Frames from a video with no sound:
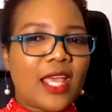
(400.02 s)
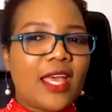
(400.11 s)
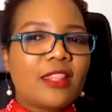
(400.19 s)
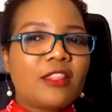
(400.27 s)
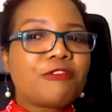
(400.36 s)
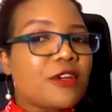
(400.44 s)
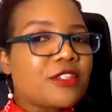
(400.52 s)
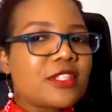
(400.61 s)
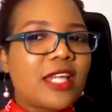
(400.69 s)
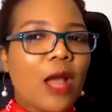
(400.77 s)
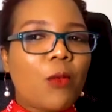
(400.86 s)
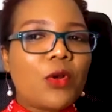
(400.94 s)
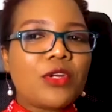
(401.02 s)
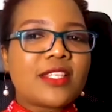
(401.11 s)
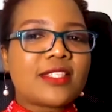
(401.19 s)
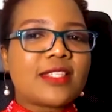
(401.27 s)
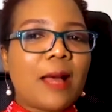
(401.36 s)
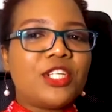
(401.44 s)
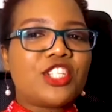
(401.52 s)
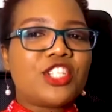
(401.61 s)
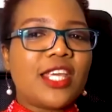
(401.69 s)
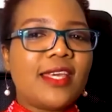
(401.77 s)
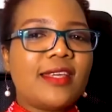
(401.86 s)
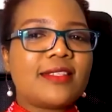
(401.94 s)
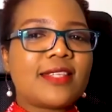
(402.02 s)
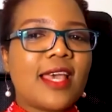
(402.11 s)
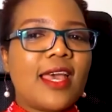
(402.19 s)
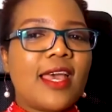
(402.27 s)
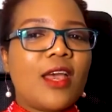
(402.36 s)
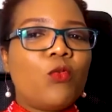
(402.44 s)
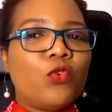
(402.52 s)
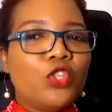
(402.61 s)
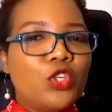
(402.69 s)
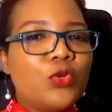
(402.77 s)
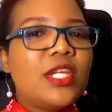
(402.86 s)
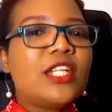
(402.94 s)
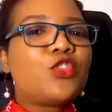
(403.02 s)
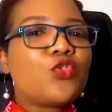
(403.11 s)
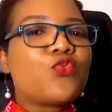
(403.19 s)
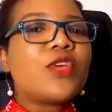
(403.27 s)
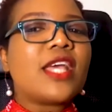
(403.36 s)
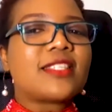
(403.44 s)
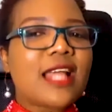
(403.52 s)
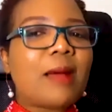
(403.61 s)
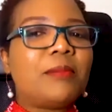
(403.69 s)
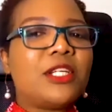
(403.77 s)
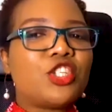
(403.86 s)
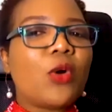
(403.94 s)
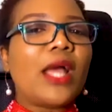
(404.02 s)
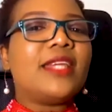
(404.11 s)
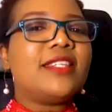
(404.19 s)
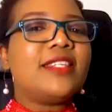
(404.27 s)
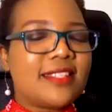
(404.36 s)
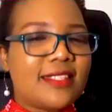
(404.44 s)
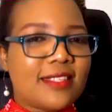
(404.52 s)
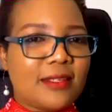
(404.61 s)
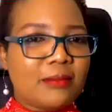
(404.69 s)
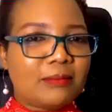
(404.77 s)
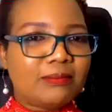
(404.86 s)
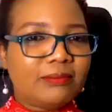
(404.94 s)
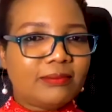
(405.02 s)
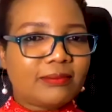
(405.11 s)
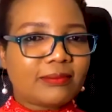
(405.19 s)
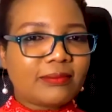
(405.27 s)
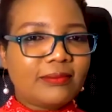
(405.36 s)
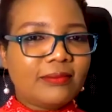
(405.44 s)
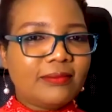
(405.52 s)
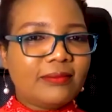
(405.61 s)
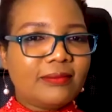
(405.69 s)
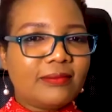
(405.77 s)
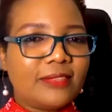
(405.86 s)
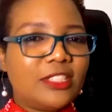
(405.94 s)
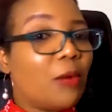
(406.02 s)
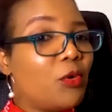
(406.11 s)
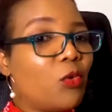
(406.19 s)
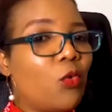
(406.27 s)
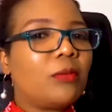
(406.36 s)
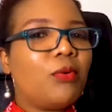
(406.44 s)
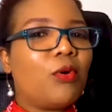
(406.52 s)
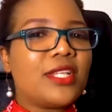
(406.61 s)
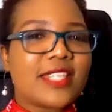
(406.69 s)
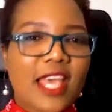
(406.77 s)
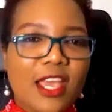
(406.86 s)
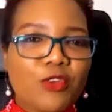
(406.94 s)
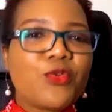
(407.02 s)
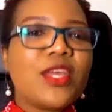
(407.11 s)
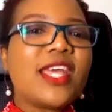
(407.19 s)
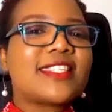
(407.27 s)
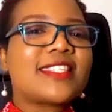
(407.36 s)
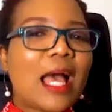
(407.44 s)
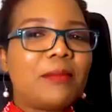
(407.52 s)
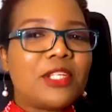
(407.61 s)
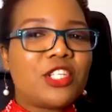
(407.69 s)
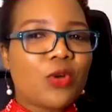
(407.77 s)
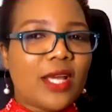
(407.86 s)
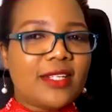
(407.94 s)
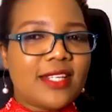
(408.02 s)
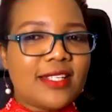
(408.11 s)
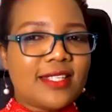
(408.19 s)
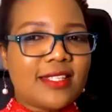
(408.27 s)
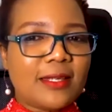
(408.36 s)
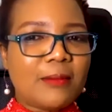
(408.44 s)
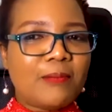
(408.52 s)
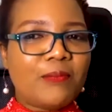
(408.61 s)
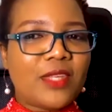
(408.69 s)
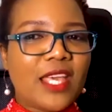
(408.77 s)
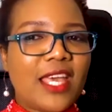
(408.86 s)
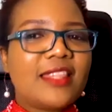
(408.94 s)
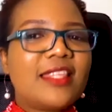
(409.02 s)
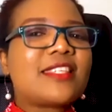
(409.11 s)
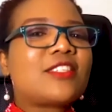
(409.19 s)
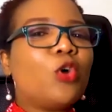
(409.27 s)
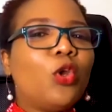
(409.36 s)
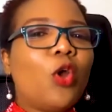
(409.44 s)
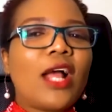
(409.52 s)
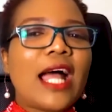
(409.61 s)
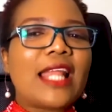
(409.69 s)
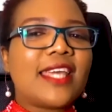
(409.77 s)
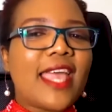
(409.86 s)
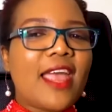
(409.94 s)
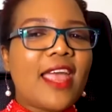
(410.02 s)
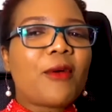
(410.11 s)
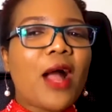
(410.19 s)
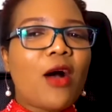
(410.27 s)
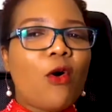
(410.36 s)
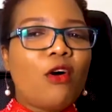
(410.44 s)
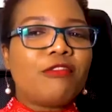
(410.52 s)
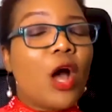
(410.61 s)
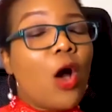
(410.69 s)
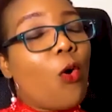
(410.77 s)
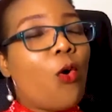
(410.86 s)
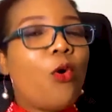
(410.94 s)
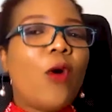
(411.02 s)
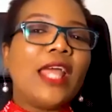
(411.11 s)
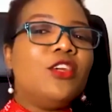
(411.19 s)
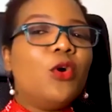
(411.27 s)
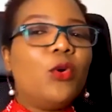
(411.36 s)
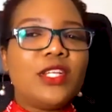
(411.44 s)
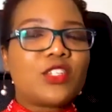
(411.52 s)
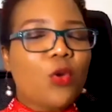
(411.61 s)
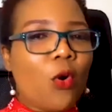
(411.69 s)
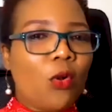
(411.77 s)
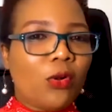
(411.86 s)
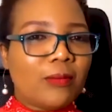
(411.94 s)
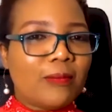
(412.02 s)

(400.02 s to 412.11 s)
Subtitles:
The first thing I want to establish is you need to reestablish your identity. Number 1 point, reestablish your identity. This is no longer the era of, oh, I know it all.